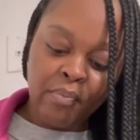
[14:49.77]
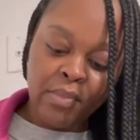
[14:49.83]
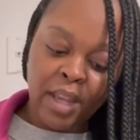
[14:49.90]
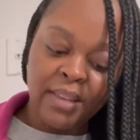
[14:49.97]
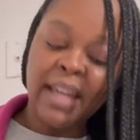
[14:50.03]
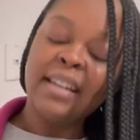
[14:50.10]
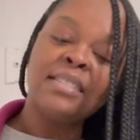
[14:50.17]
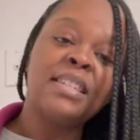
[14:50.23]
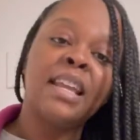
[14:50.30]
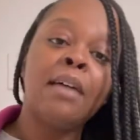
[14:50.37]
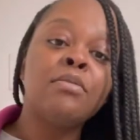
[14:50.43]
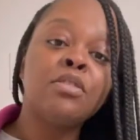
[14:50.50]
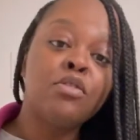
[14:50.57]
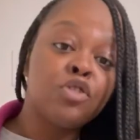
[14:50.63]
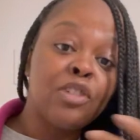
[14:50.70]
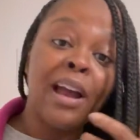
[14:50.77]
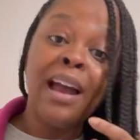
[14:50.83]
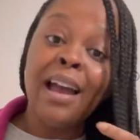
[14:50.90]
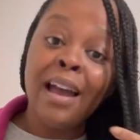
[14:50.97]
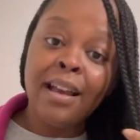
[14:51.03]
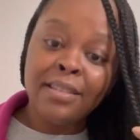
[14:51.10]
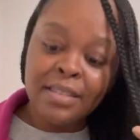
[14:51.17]
like I said, I was gonna
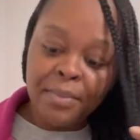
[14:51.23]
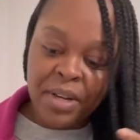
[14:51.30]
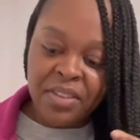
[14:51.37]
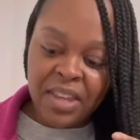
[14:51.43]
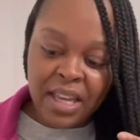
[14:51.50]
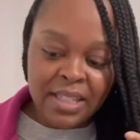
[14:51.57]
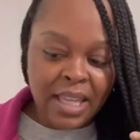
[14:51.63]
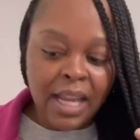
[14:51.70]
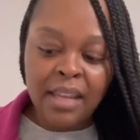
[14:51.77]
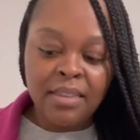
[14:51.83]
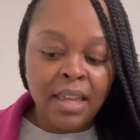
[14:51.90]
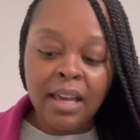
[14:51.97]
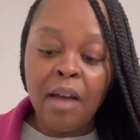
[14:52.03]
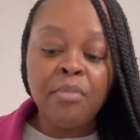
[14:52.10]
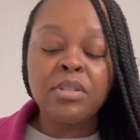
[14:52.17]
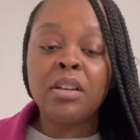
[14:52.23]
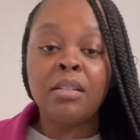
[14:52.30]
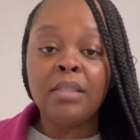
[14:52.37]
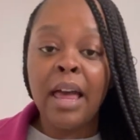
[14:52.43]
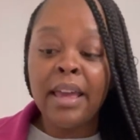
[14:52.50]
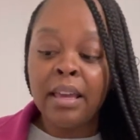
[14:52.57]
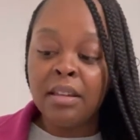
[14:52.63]
try some of the things I didn't think I was gonna
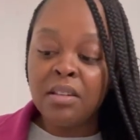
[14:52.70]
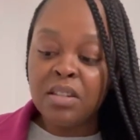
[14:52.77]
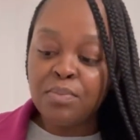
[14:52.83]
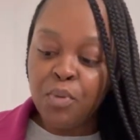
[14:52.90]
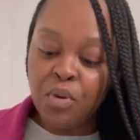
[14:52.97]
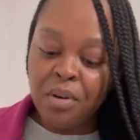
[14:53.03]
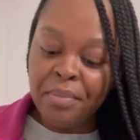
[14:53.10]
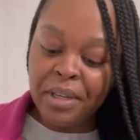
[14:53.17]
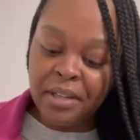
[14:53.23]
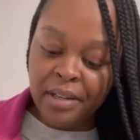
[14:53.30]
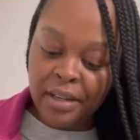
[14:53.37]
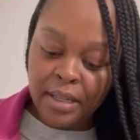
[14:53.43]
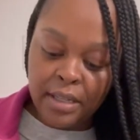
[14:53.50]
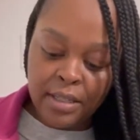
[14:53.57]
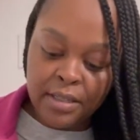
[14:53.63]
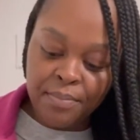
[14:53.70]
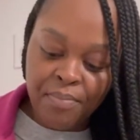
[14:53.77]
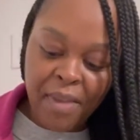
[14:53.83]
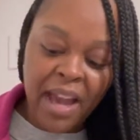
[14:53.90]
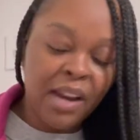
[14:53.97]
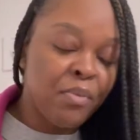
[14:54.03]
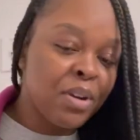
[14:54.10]
like in this board because
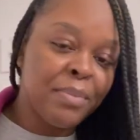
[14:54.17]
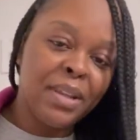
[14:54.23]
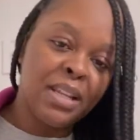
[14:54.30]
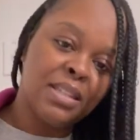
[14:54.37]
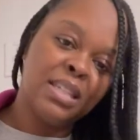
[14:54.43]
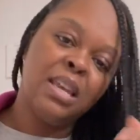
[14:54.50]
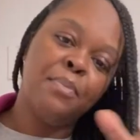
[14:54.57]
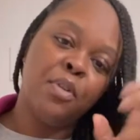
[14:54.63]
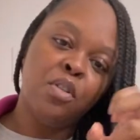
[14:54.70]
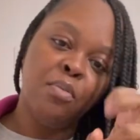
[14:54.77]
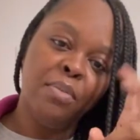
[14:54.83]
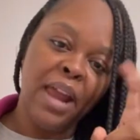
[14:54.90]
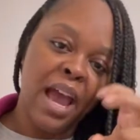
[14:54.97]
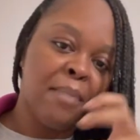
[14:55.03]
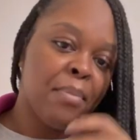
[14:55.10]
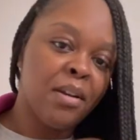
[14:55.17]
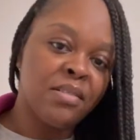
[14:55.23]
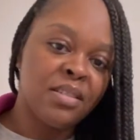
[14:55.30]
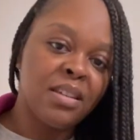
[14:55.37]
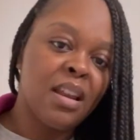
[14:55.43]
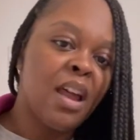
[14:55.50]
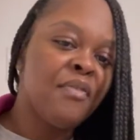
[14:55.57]
I don't wanna be the typical black
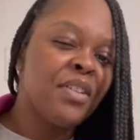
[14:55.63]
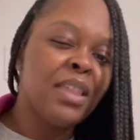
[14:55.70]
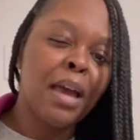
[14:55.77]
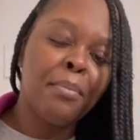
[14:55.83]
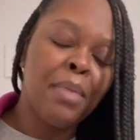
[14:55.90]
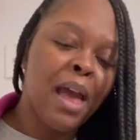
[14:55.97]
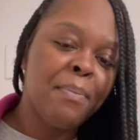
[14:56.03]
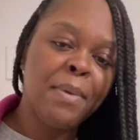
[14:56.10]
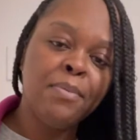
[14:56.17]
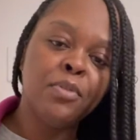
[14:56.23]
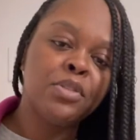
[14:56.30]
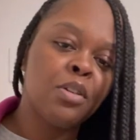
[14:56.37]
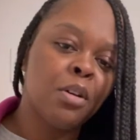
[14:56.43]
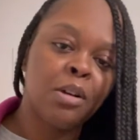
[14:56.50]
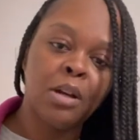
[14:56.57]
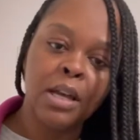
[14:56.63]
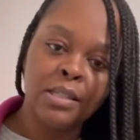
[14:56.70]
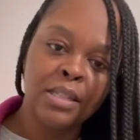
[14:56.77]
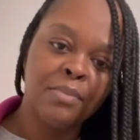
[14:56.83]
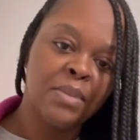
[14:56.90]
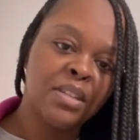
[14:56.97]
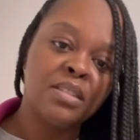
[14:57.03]
person. And I feel like black people are sort of
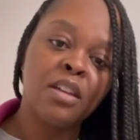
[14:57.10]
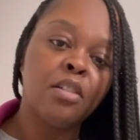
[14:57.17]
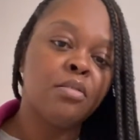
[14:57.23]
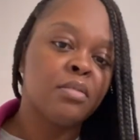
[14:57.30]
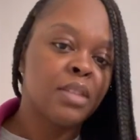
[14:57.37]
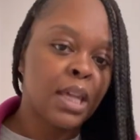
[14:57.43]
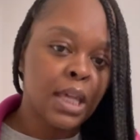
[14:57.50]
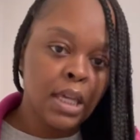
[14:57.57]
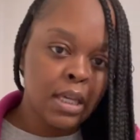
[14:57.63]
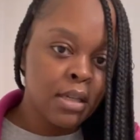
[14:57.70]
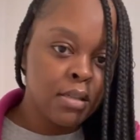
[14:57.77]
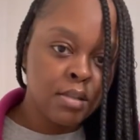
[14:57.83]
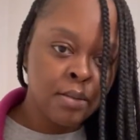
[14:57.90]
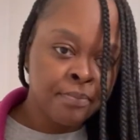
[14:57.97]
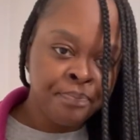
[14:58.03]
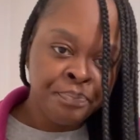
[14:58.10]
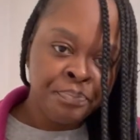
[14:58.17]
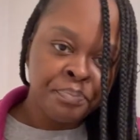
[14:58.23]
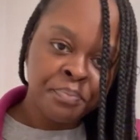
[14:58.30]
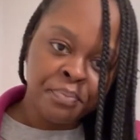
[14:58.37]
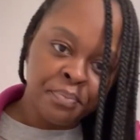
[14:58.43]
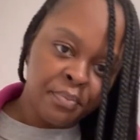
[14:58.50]
accustomed to certain things
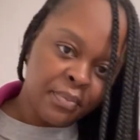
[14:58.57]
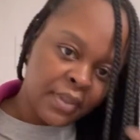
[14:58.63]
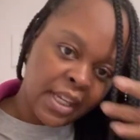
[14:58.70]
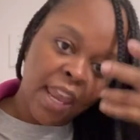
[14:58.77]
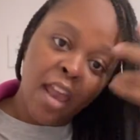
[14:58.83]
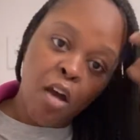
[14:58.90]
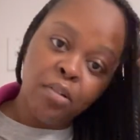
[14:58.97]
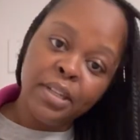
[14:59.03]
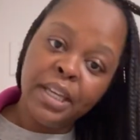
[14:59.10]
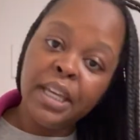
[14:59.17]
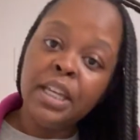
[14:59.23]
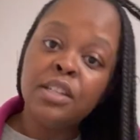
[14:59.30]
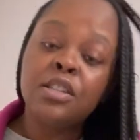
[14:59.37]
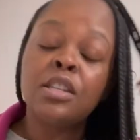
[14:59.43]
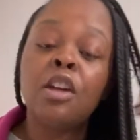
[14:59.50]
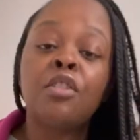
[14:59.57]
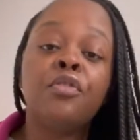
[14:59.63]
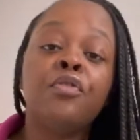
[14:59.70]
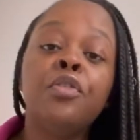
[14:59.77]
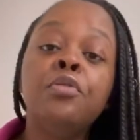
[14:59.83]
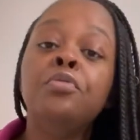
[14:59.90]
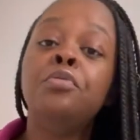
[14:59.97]
and only eating certain
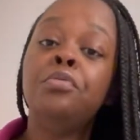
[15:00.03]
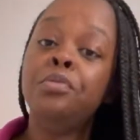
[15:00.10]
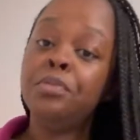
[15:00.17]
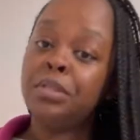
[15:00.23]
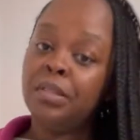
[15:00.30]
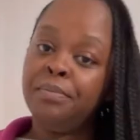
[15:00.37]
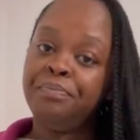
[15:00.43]
foods.